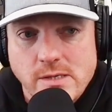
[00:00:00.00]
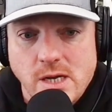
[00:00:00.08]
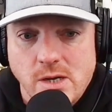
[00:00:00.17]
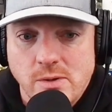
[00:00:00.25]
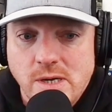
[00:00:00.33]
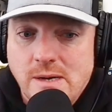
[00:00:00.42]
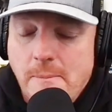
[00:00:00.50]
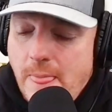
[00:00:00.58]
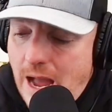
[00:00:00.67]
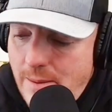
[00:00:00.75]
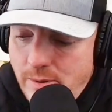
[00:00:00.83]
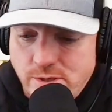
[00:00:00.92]
So
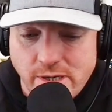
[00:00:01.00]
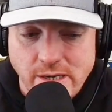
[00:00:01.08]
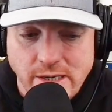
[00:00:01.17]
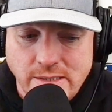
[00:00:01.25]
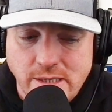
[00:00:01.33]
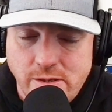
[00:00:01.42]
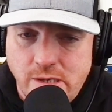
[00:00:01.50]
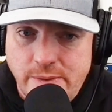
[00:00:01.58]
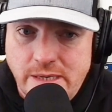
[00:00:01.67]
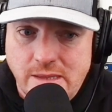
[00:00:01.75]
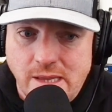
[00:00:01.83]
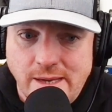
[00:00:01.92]
hybrids are going to continue to
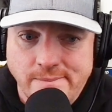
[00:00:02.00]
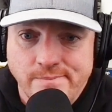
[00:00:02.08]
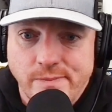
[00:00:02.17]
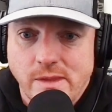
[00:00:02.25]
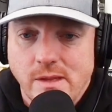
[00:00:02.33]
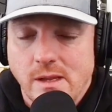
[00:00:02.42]
be a thing.